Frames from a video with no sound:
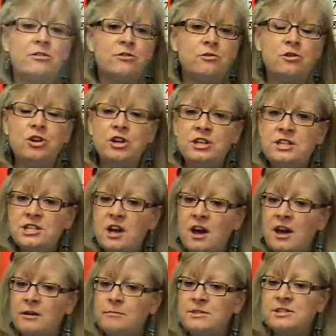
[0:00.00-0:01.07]
Through good
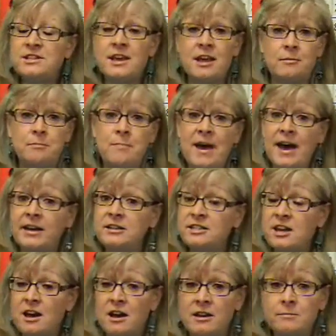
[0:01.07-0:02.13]
times and
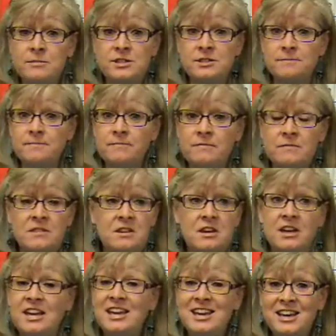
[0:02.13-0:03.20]
bad times,
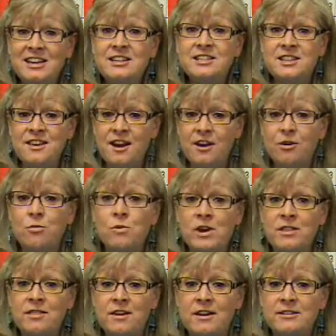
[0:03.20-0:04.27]
He is there
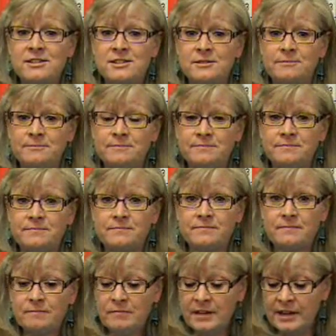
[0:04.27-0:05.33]
with us.
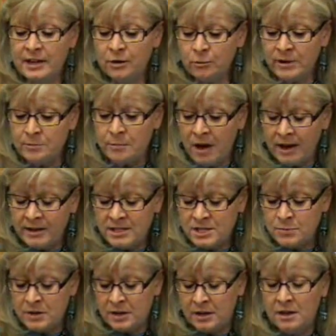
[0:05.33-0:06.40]
And it
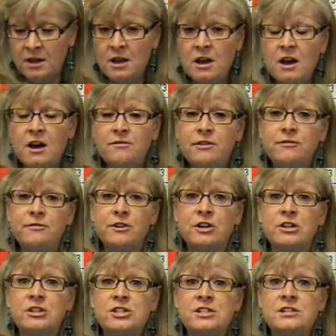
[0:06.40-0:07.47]
reminds me of a
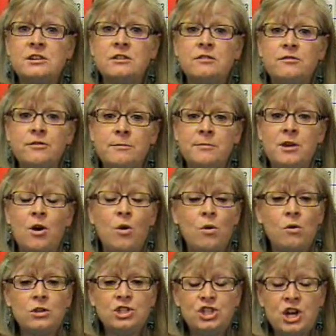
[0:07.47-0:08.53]
verse from the
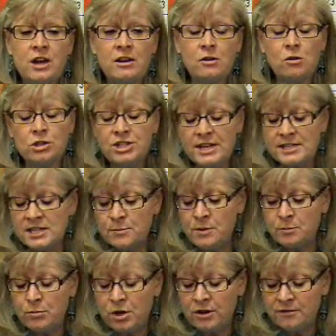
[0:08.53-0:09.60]
Old, Old
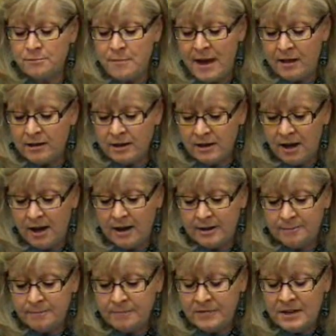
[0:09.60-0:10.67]
Testament book of
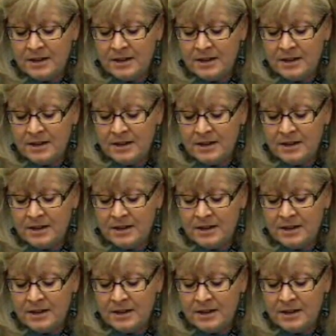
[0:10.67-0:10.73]
Malachi.